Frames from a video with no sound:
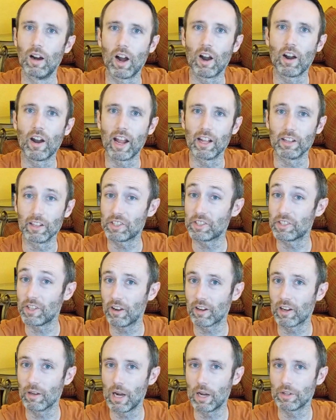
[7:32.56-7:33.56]
All right, let's
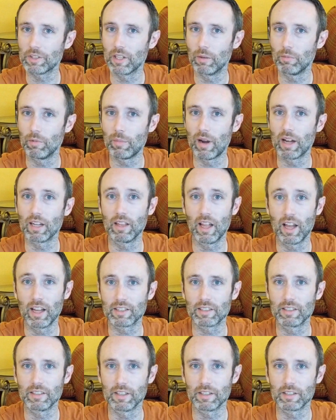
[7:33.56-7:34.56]
talk about some of my
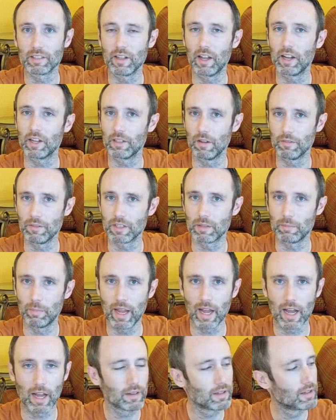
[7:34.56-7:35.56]
likes and dislikes of this
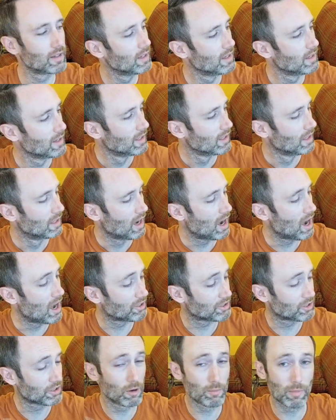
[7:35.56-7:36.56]
pad.
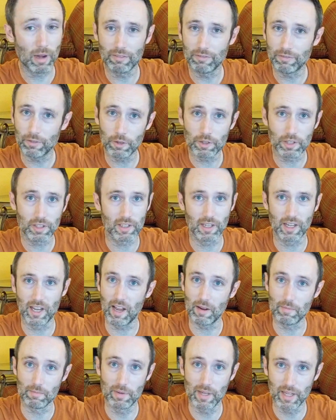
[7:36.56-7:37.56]
So my first
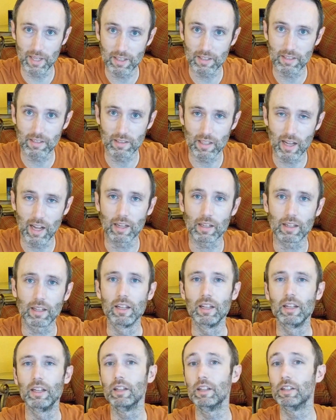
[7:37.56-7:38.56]
and biggest
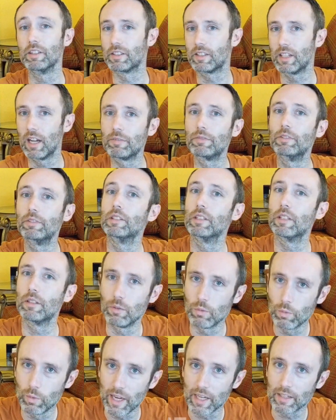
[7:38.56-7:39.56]
like is definitely
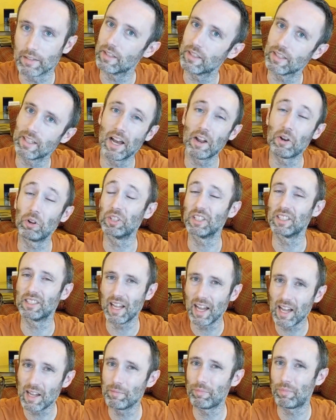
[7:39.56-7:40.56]
the weight. Again, only
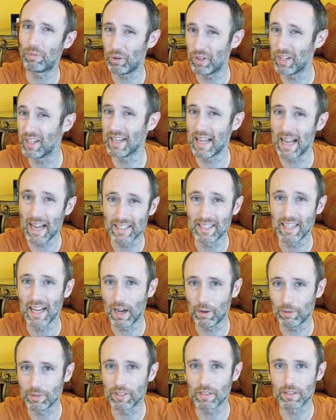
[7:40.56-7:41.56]
10.9
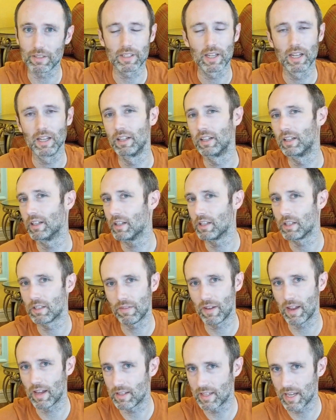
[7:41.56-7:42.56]
ounces is
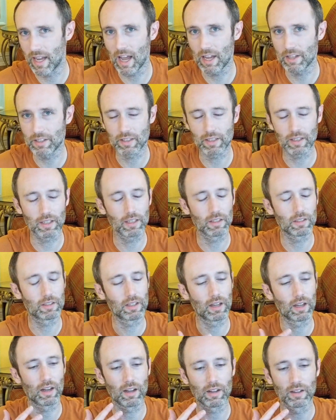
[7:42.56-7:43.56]
fantastic.
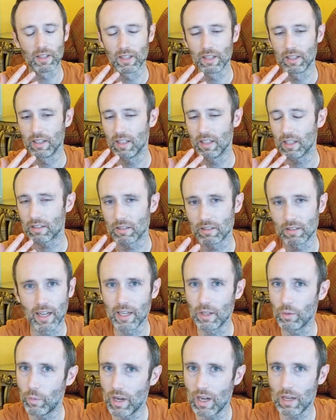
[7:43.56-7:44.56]
It's a
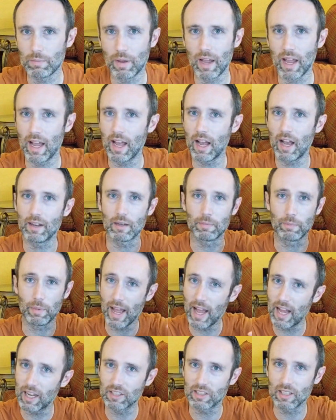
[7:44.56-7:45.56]
lightweight pad, it
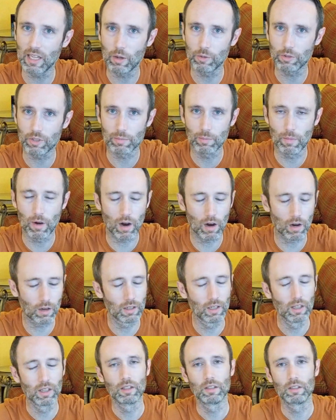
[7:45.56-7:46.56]
packs down
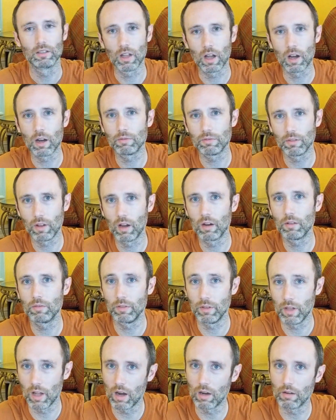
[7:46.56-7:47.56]
small. Love,
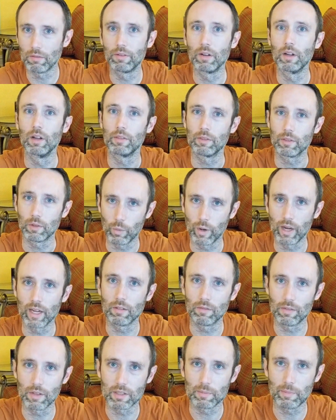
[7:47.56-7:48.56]
love, love the
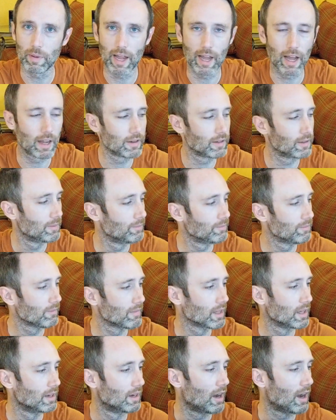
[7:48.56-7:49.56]
weight of this pad.
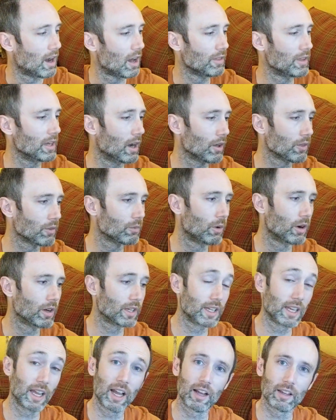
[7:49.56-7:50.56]
The other
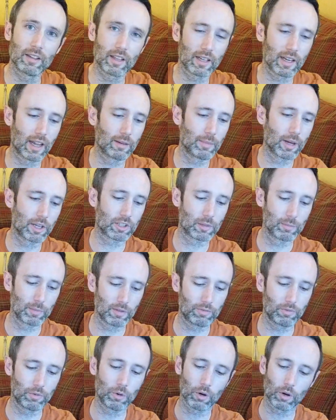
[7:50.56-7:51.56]
one, again, that I mentioned
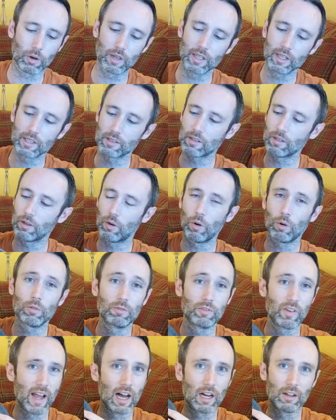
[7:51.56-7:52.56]
before is the
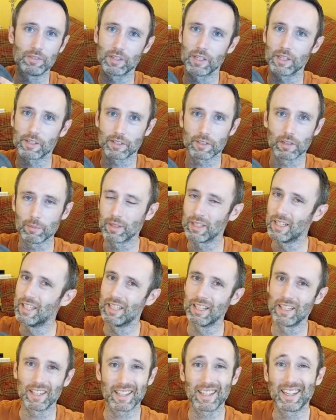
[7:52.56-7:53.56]
whole valve system.
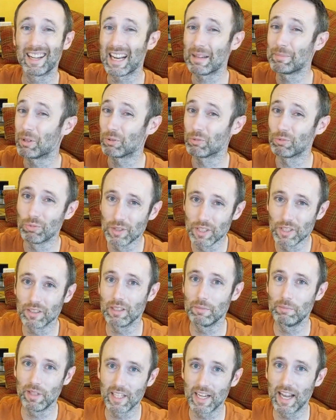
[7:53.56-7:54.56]
Again, I'm a
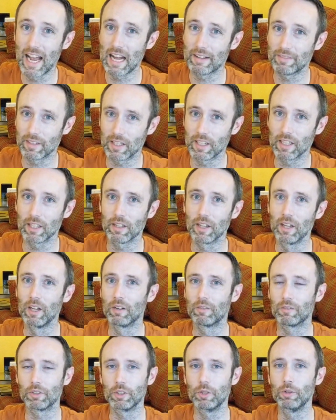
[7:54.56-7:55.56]
really big advocate
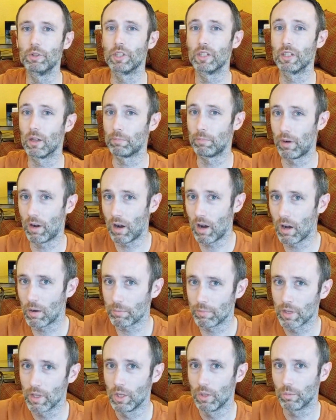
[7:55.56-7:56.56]
for using a
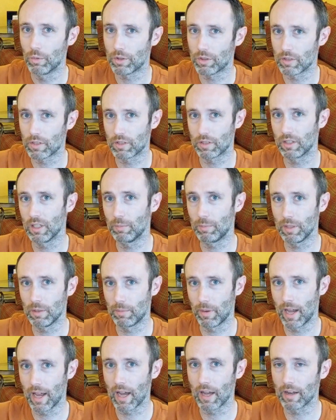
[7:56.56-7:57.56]
pump with a
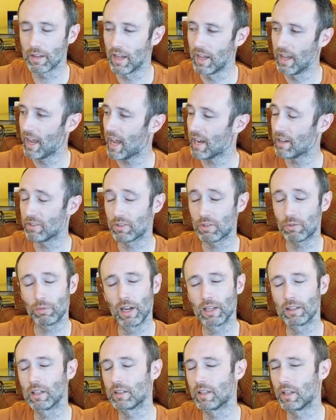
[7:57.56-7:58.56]
sleeping pad. And it's
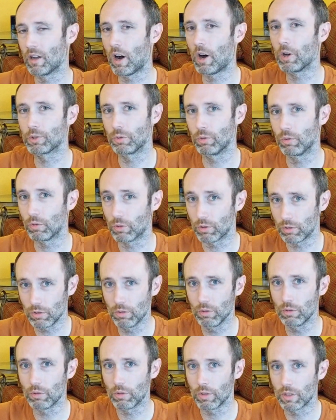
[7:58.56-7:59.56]
great that they also
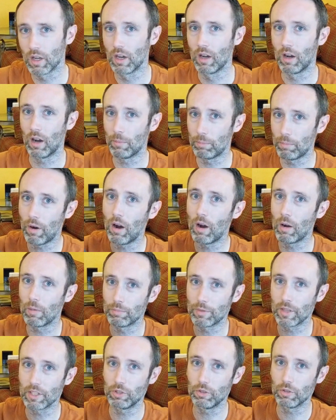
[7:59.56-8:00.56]
include a
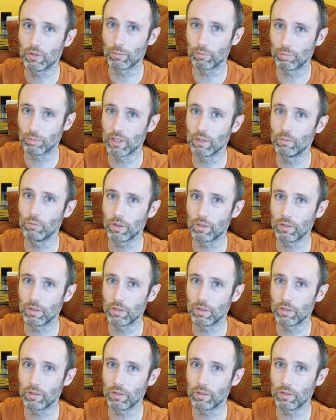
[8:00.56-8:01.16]
pump that you can bring